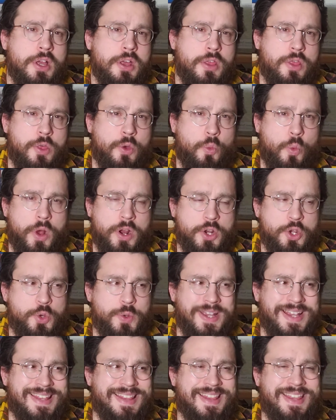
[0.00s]
the one
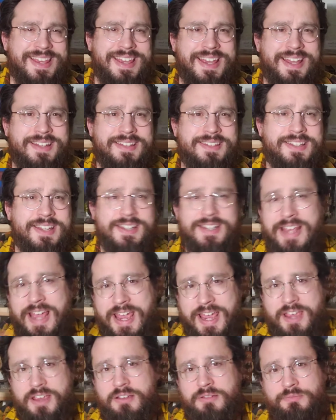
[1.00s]
who in the end says,
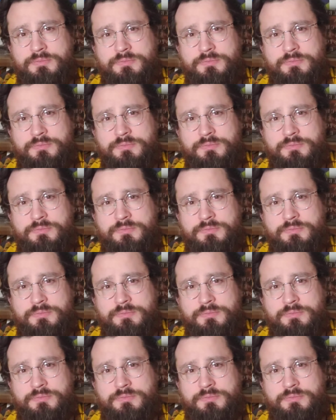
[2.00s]
hey,